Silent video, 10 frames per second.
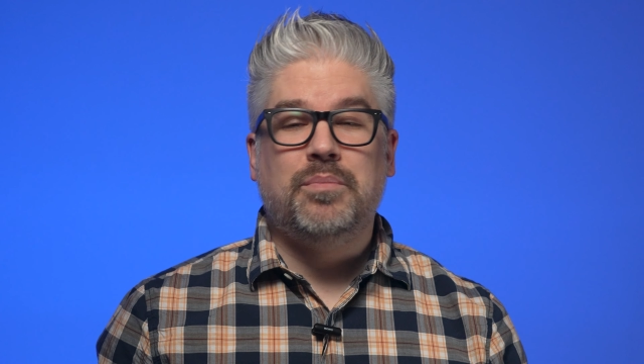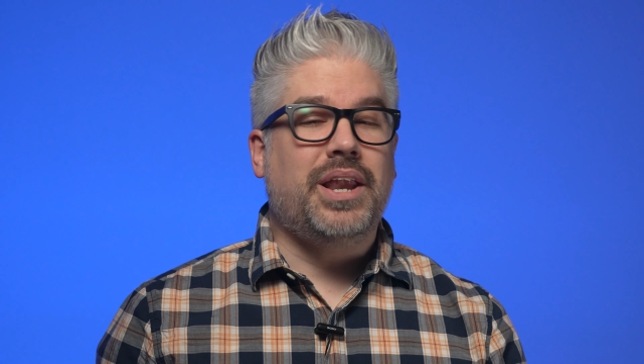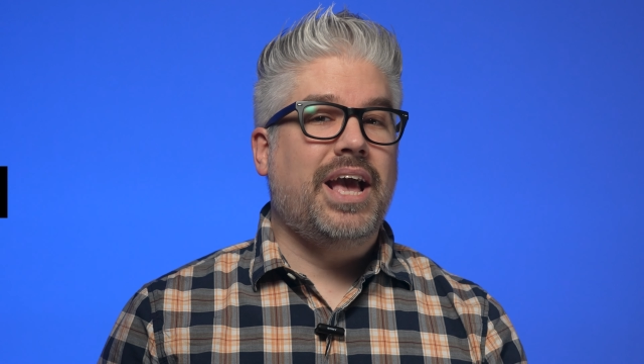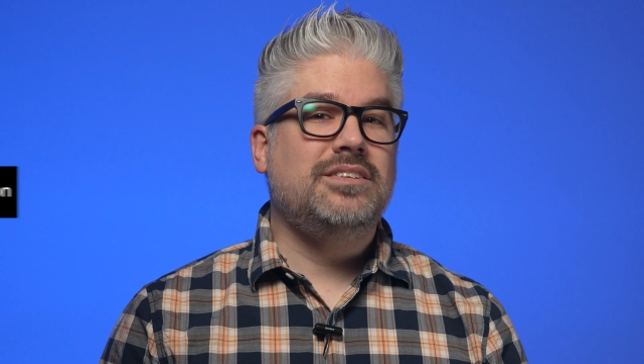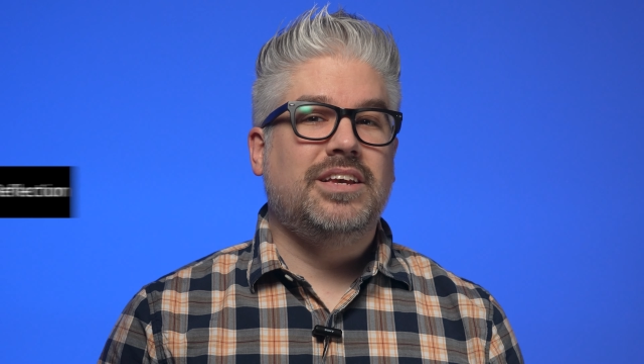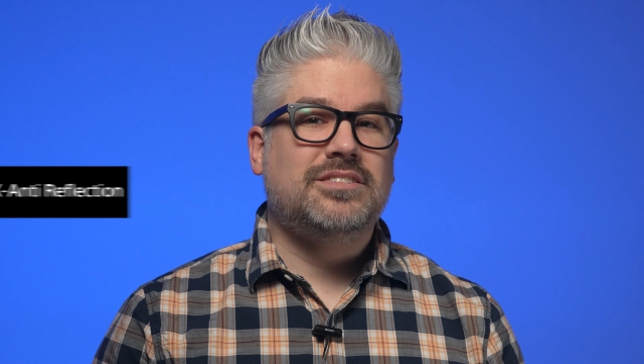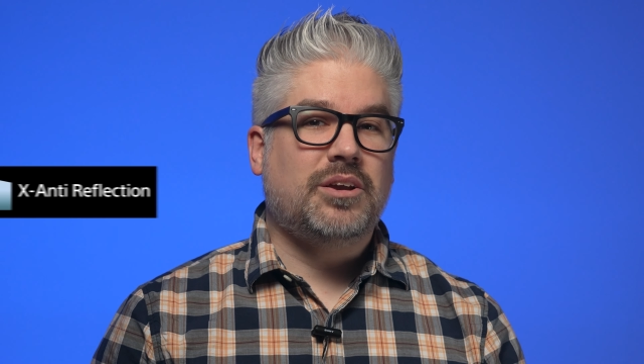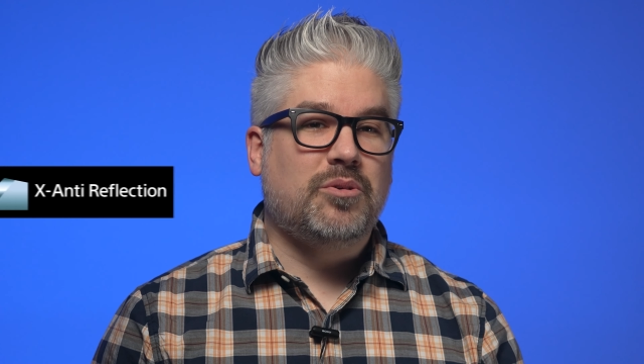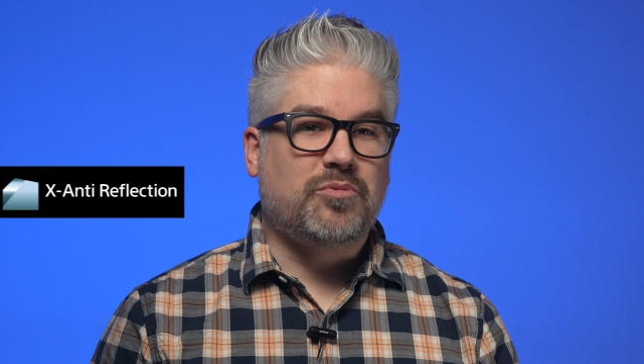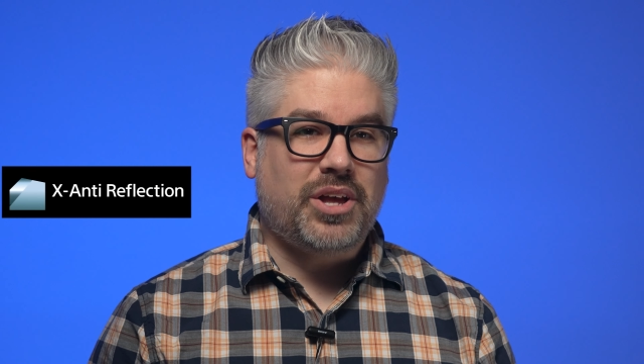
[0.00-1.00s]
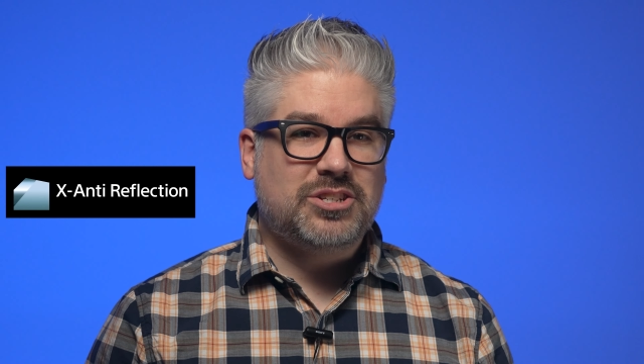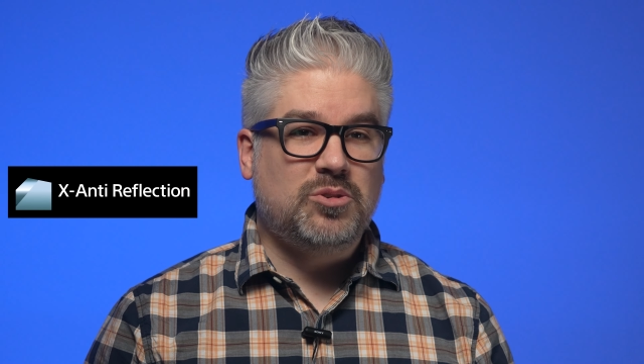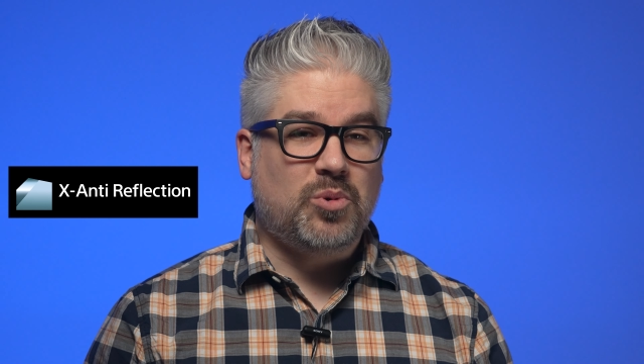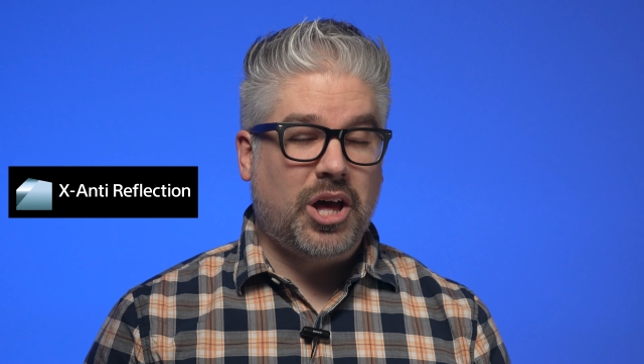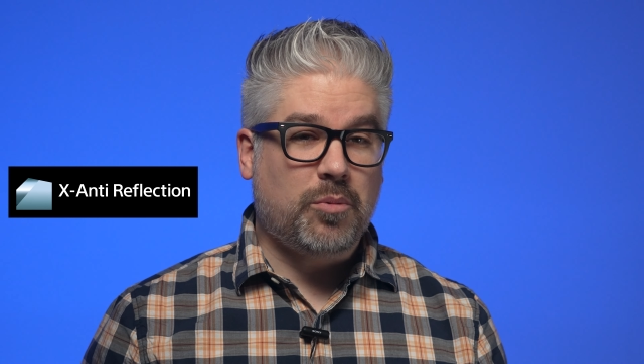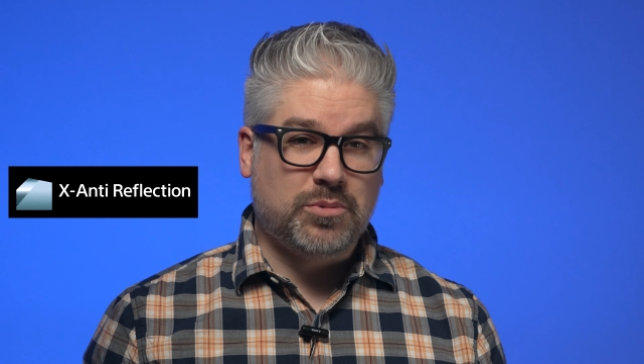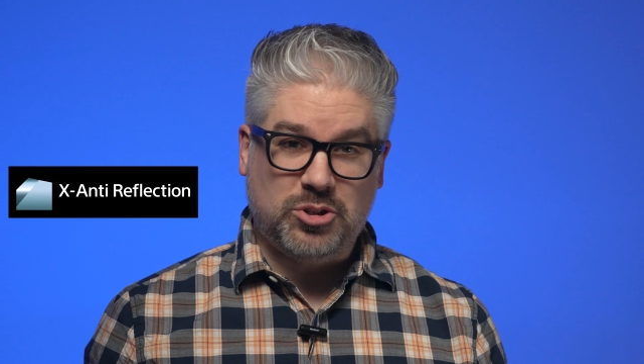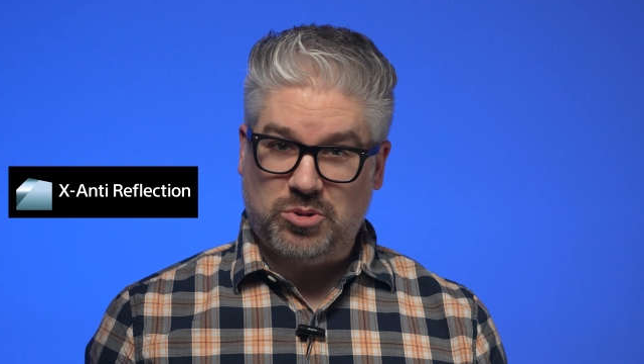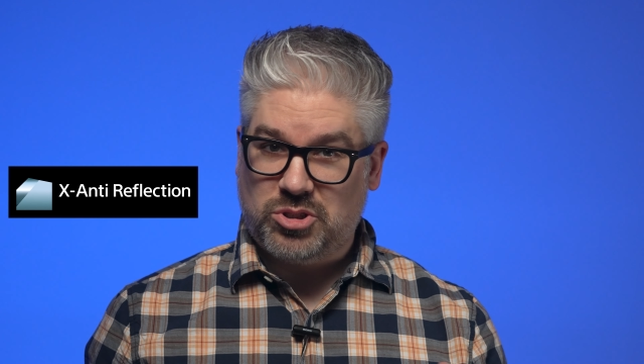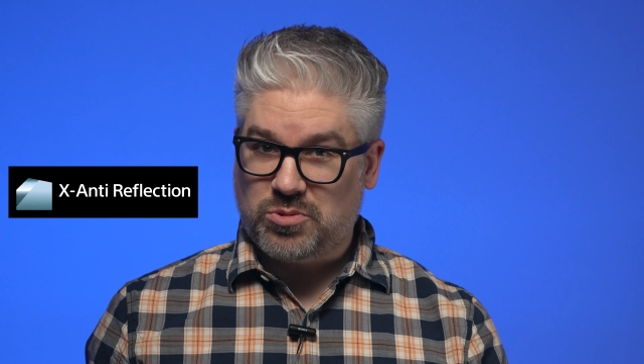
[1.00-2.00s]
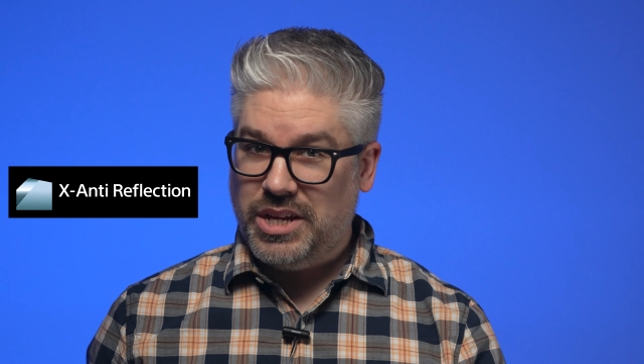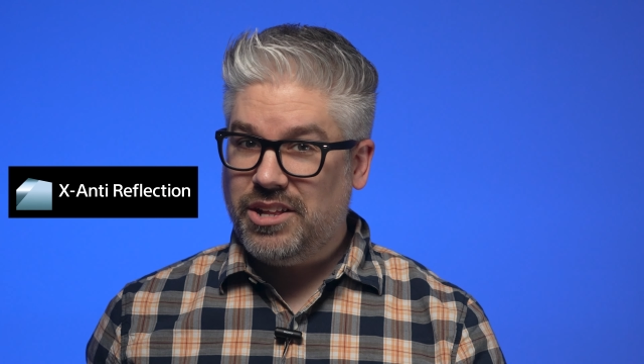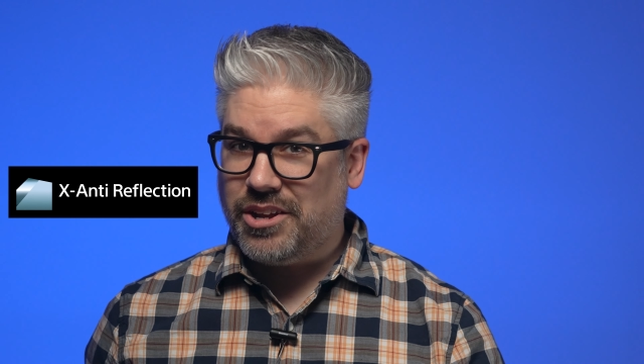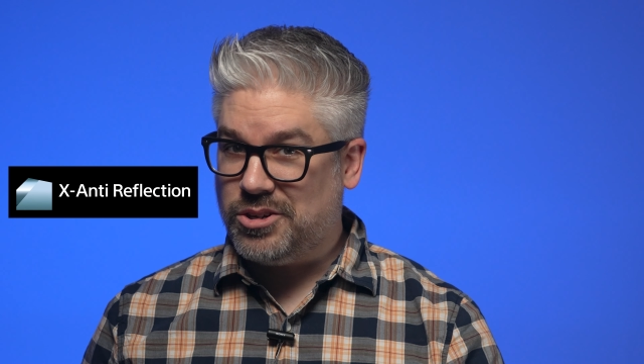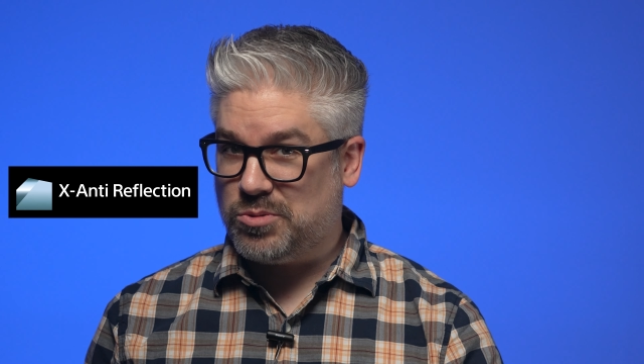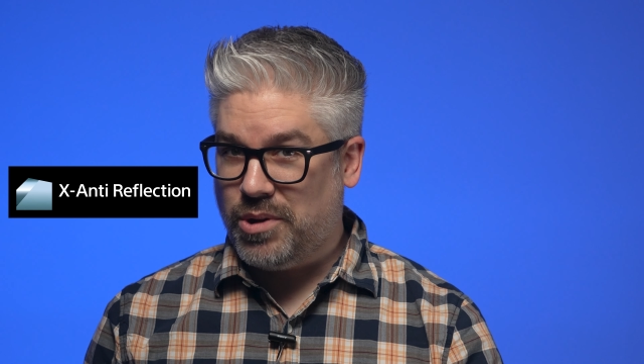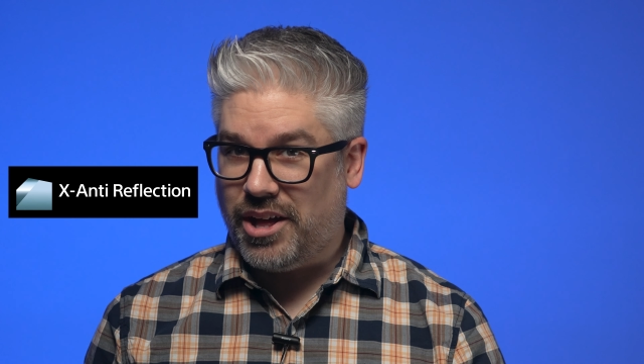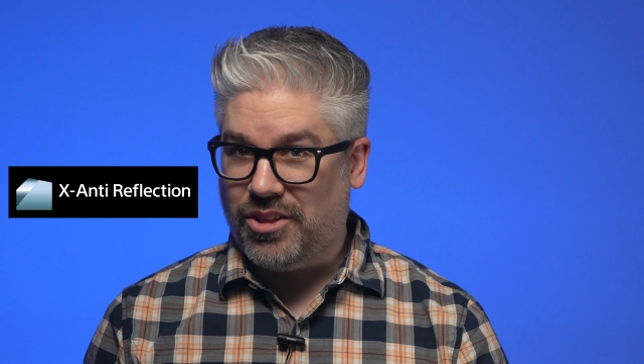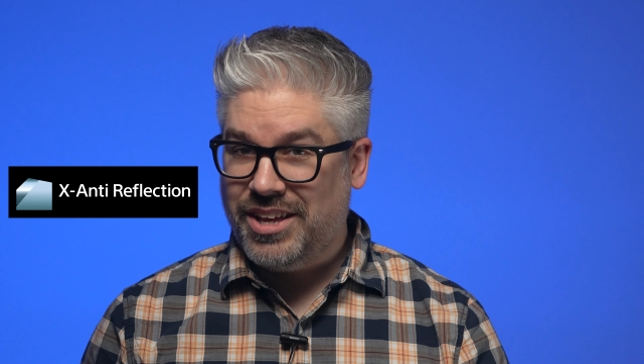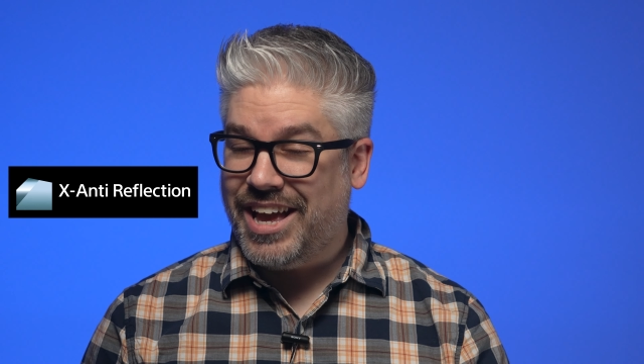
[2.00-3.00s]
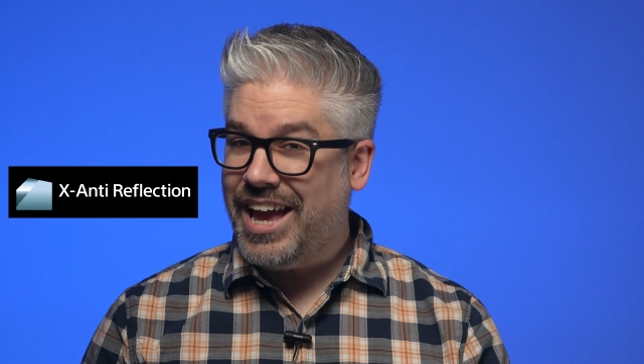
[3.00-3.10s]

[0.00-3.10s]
but X anti-reflection will help reduce screen glare as well.